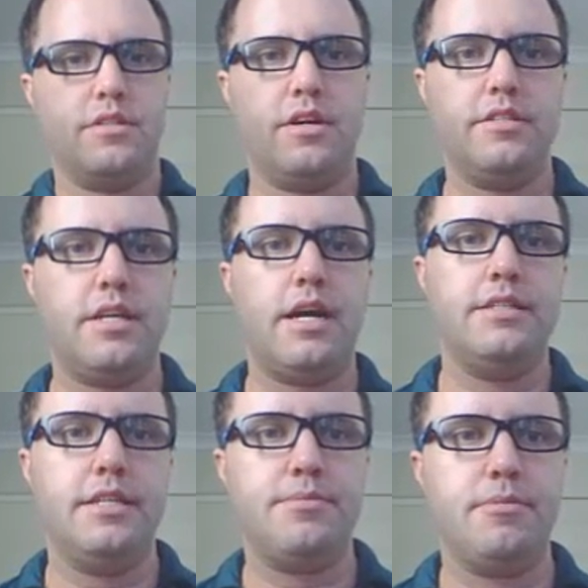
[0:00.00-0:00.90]
Guys,
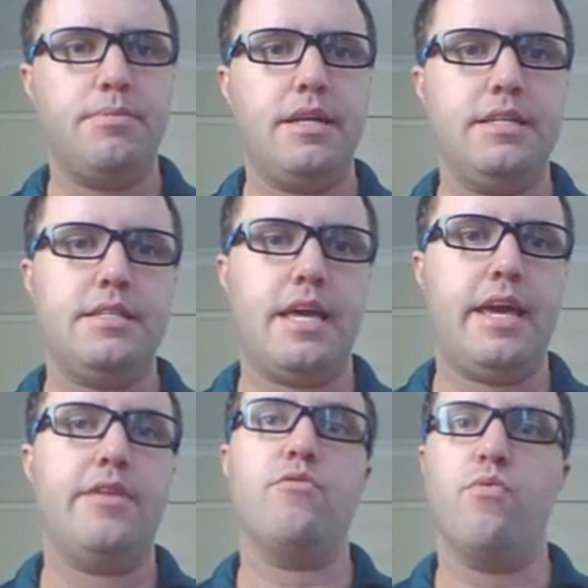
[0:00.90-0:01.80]
uh, decimal place
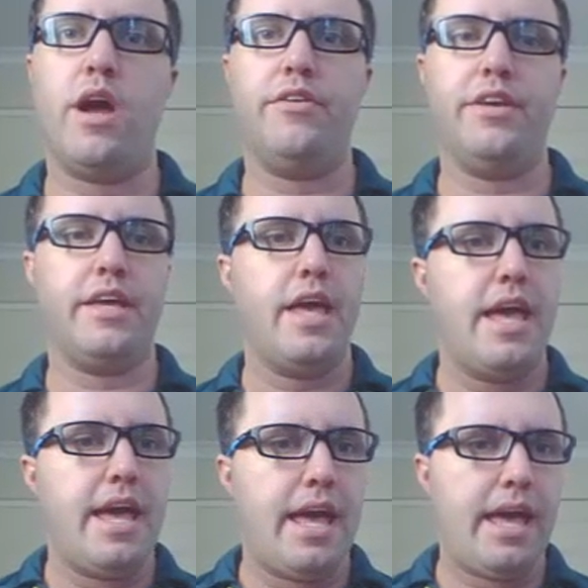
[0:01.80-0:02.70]
and rounding.
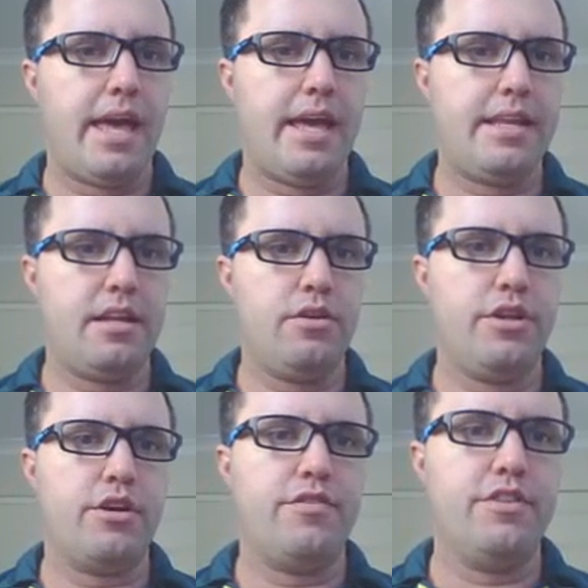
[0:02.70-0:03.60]
And our
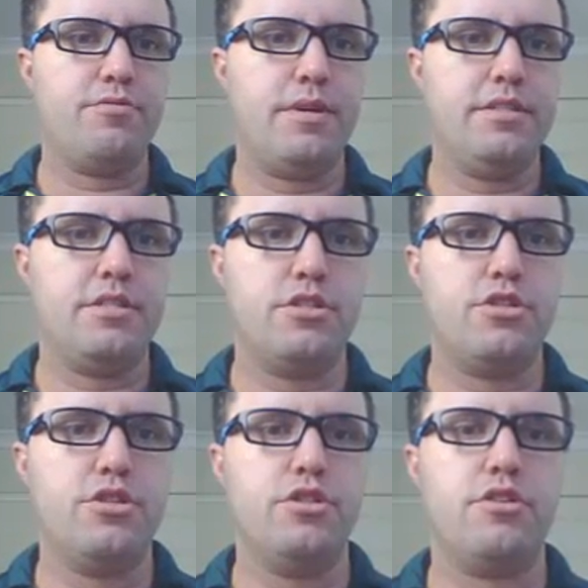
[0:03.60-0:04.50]
learning goal for this one is that
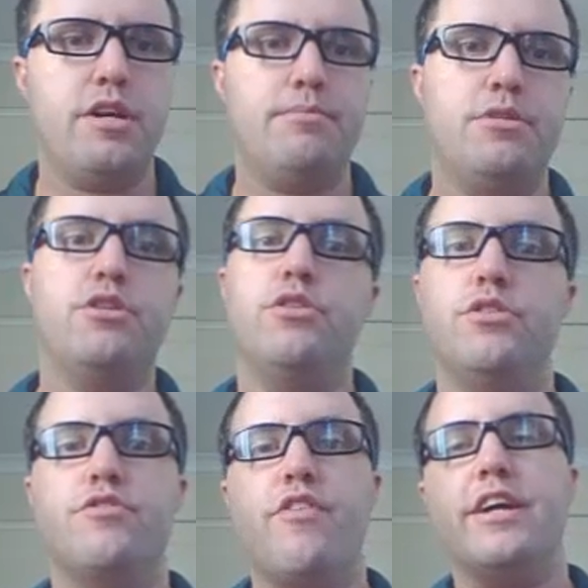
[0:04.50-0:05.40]
students are able to
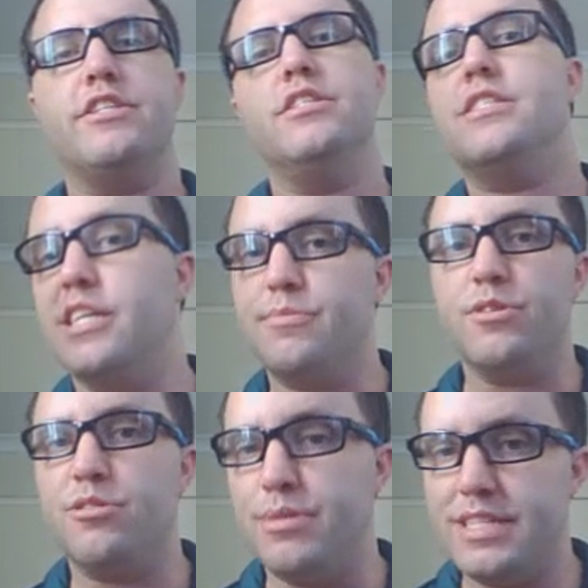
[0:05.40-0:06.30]
use fractions,
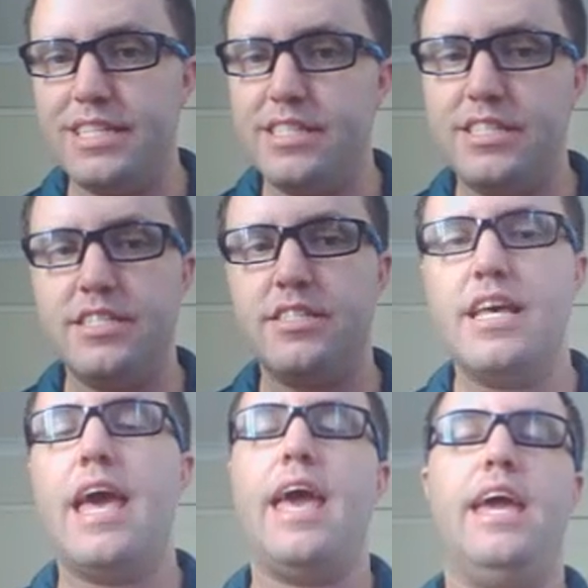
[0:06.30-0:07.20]
decimals, and
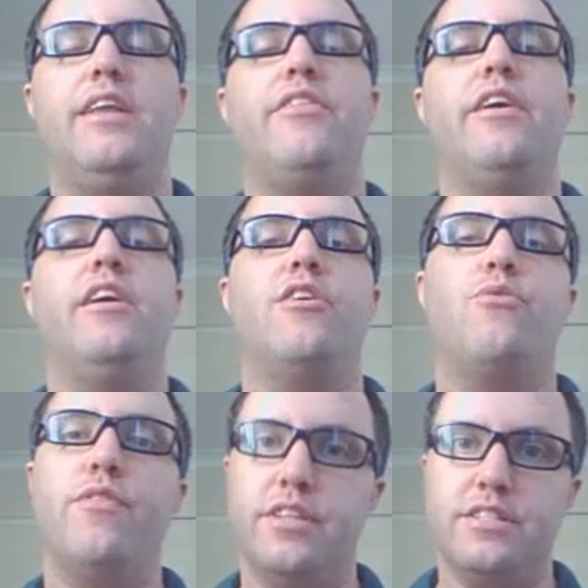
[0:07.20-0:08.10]
percentages, and their
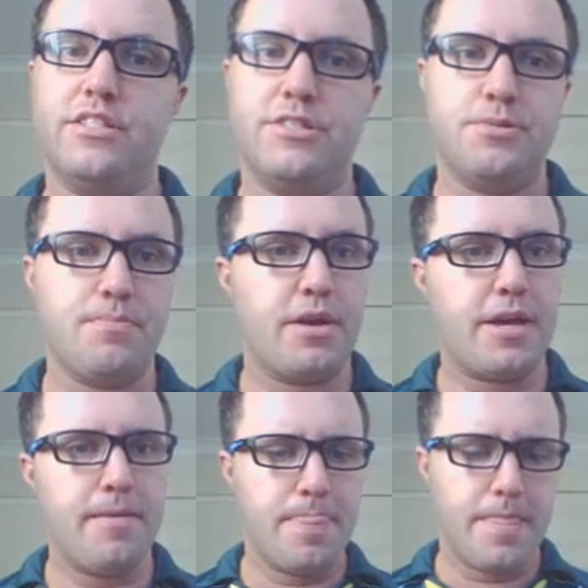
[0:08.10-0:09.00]
equivalences,
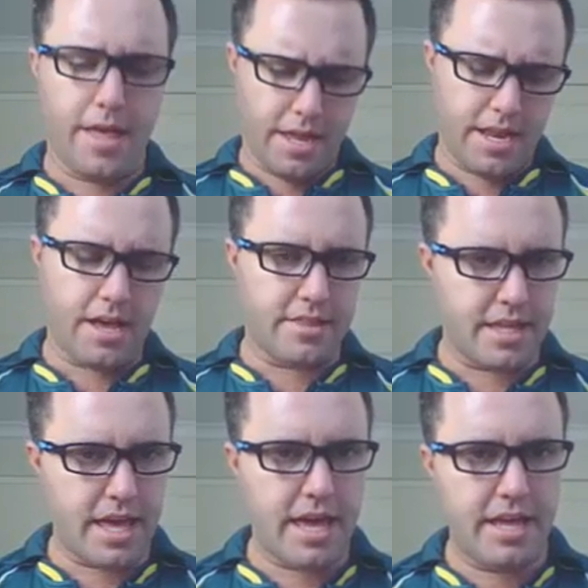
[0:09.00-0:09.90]
okay? Now, at
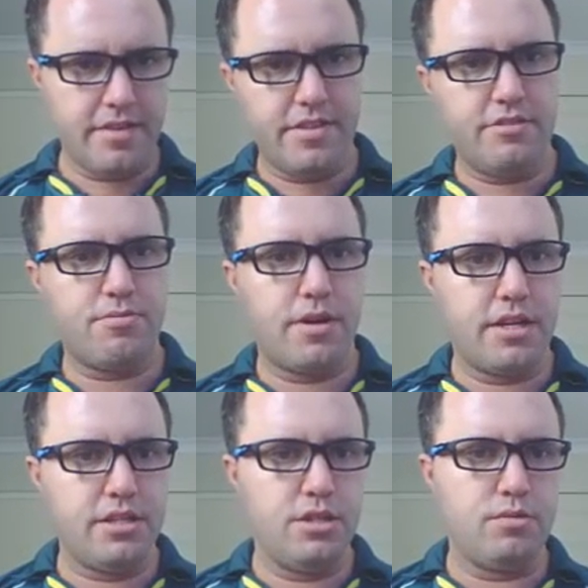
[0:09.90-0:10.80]
the end of this
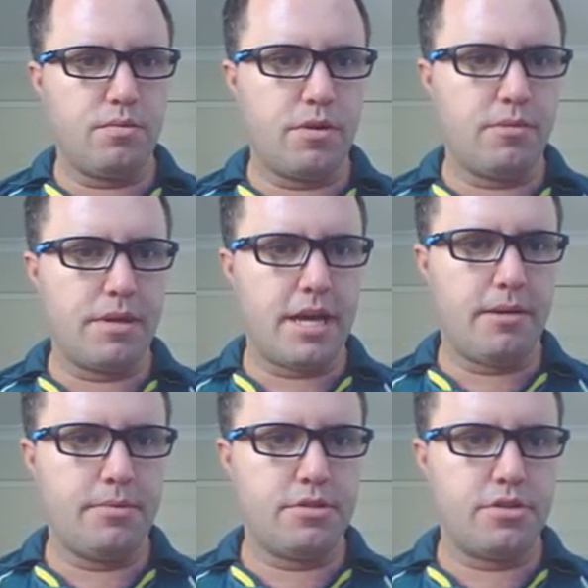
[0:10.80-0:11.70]
one, you will want to be
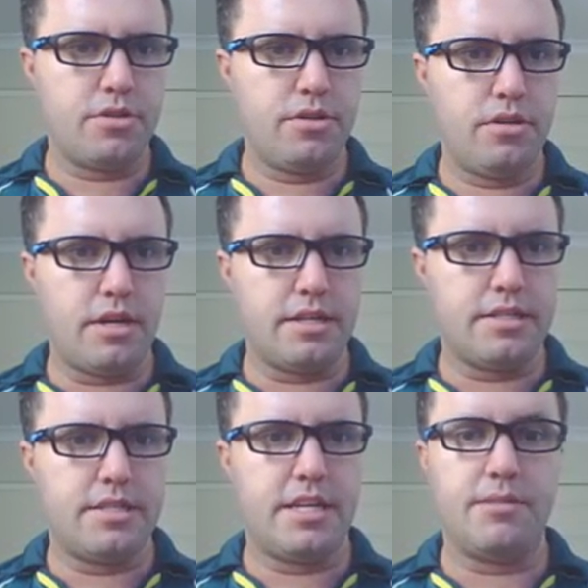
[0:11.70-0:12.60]
able to
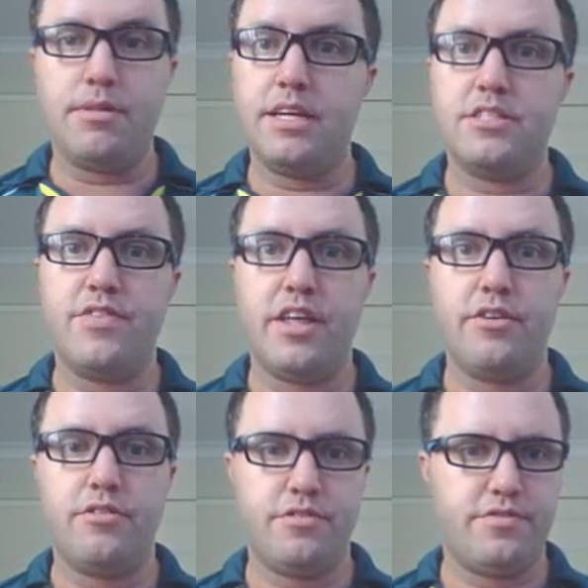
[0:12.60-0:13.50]
understand the place
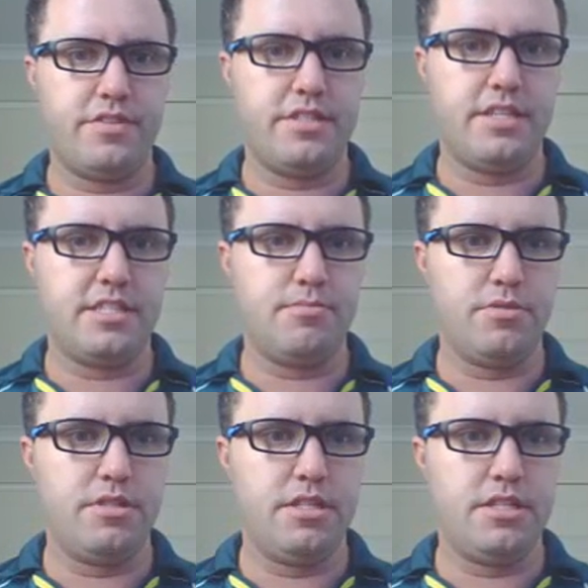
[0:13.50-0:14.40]
value of
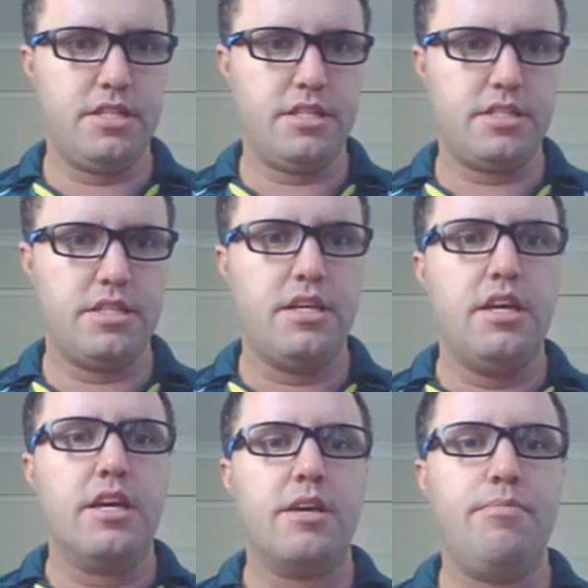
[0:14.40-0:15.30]
decimal digits,
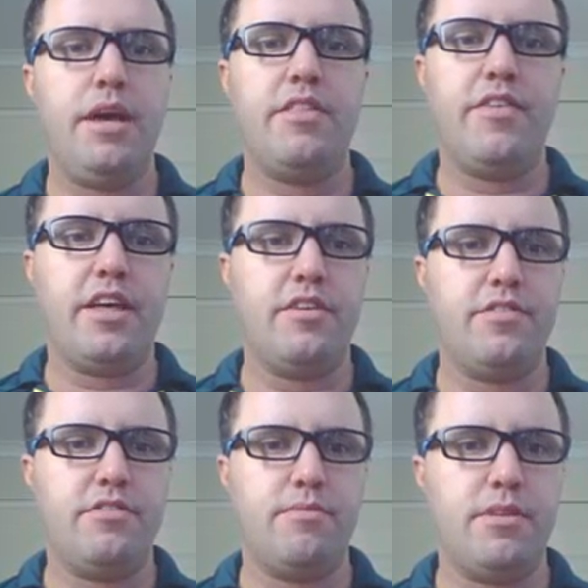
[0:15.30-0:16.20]
compare the value
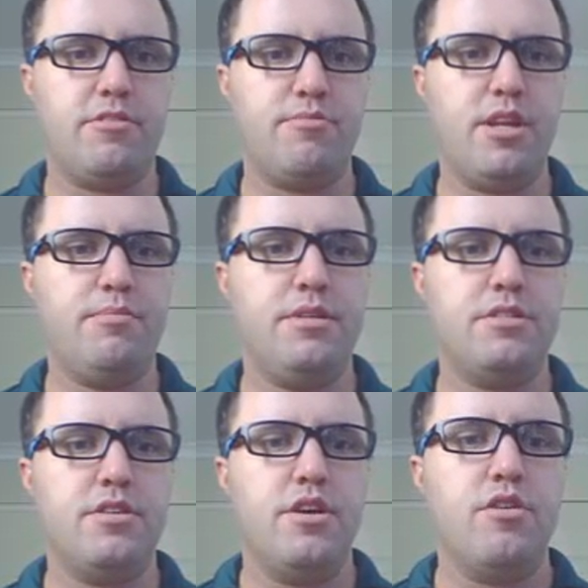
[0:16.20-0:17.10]
of some decimal
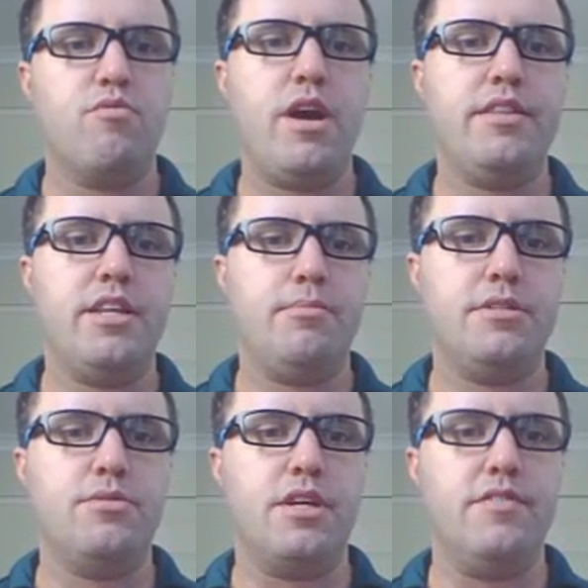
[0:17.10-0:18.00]
numbers, round the
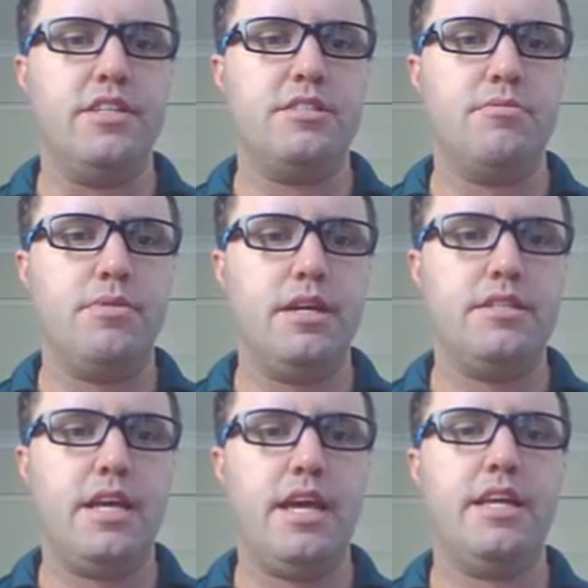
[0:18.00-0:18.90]
number to a given decimal
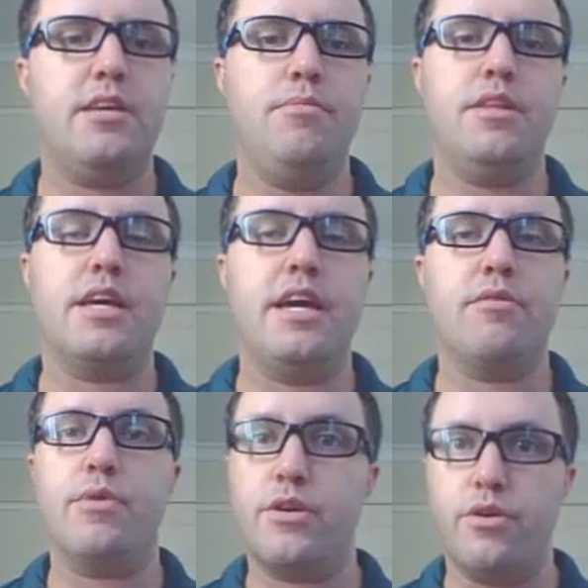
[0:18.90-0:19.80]
place, and
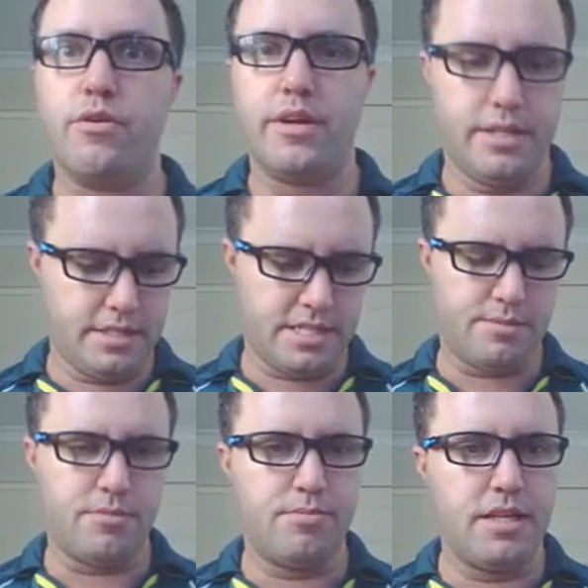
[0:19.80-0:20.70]
communicate recurring
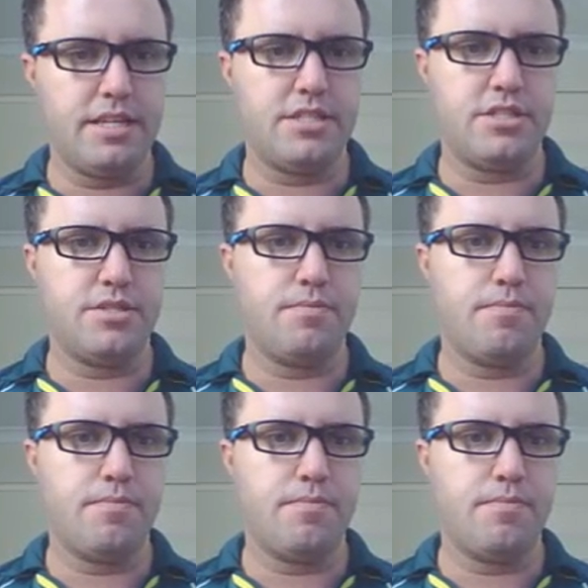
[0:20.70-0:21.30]
decimal places.